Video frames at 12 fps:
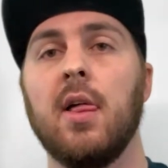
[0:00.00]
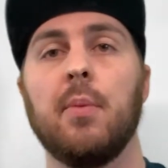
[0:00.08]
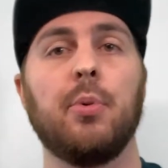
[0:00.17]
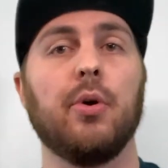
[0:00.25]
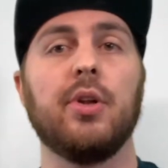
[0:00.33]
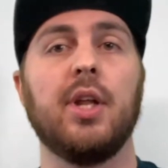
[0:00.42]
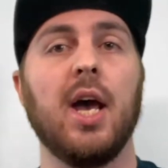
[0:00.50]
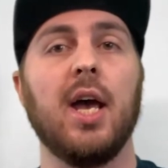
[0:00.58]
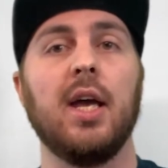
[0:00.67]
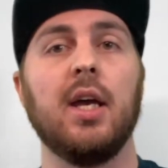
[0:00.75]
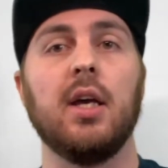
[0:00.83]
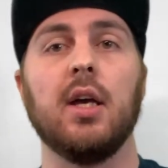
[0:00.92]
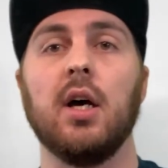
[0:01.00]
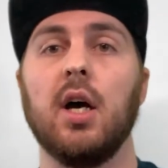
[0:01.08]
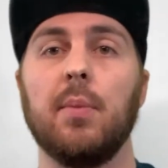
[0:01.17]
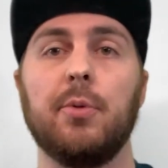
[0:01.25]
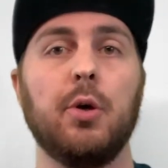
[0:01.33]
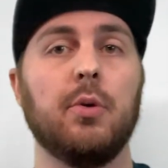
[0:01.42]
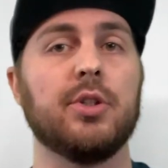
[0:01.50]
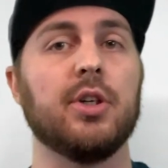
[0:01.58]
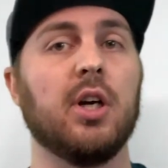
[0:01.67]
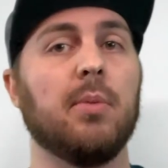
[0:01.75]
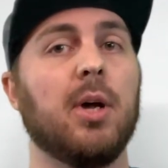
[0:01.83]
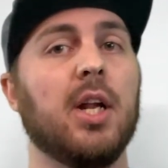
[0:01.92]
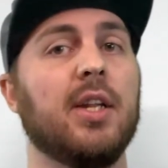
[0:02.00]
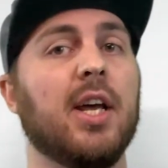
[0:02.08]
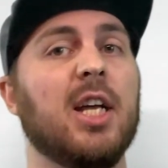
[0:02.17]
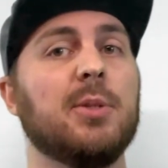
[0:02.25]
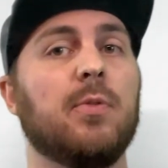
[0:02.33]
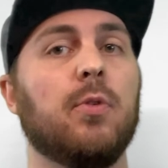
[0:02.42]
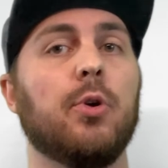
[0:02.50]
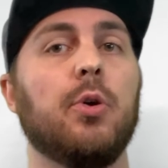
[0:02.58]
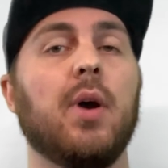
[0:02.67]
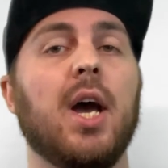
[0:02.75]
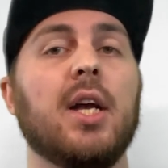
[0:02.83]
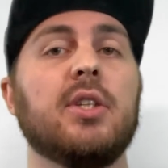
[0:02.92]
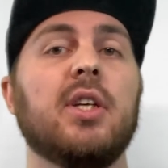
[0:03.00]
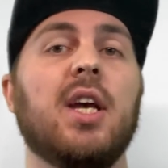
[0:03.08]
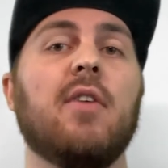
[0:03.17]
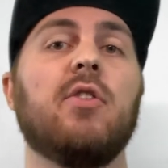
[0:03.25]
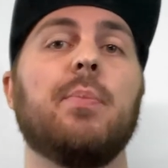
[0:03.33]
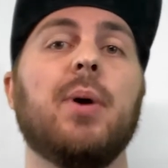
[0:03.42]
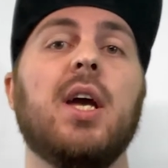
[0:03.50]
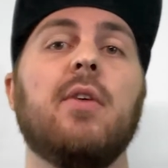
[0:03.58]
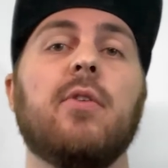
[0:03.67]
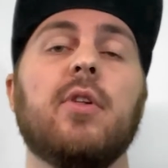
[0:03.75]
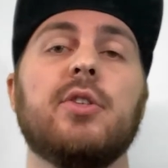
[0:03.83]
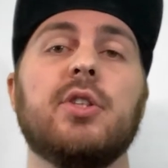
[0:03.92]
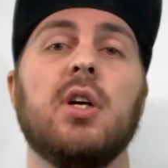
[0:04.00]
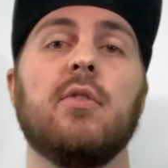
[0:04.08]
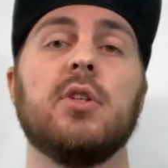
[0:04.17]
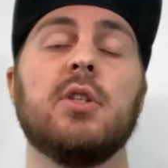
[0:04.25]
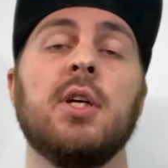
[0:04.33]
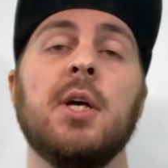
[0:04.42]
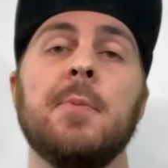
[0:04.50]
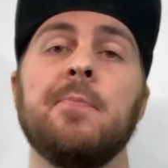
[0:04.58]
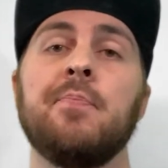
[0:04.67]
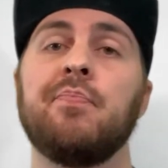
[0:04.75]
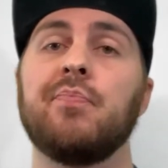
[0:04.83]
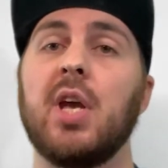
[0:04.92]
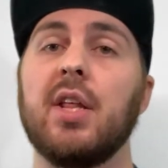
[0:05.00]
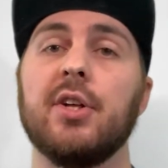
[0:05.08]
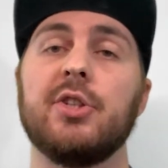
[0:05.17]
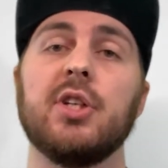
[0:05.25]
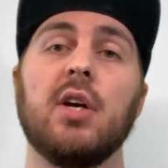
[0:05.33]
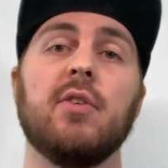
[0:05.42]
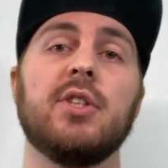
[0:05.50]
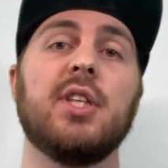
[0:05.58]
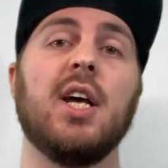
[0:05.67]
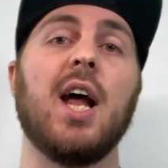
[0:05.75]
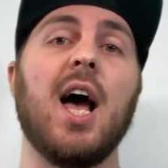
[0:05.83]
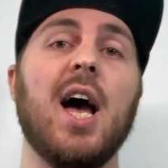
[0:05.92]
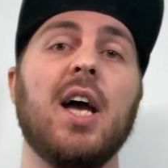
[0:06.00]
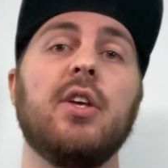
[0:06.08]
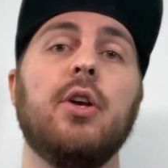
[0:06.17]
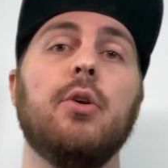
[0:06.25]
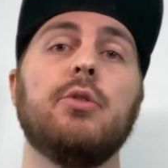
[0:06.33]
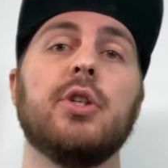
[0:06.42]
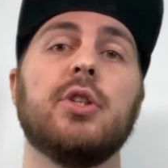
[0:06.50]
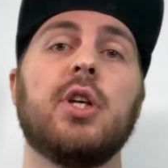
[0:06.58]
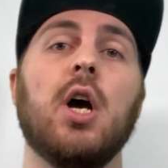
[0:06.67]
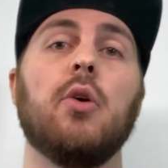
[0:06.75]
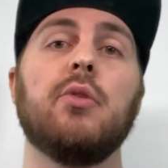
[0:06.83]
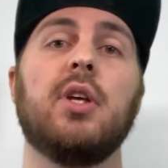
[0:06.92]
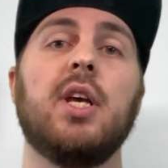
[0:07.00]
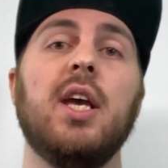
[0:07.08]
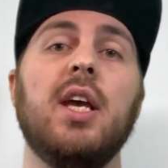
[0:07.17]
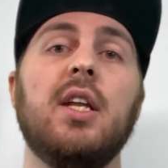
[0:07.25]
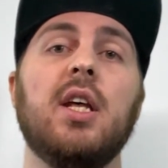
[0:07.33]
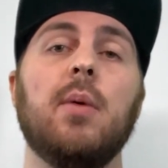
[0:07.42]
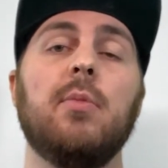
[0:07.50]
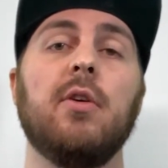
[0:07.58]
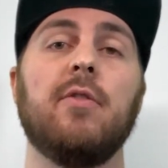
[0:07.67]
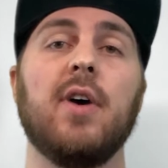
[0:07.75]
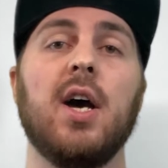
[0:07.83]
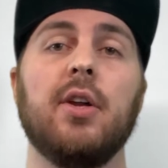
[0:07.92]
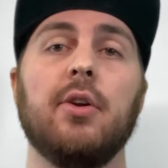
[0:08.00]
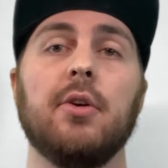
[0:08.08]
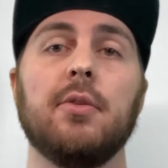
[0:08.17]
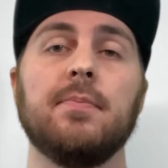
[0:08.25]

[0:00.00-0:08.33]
per day, up to a certain amount of days before you actually have to pay for the service. And the service that I use is called KeyW Finder.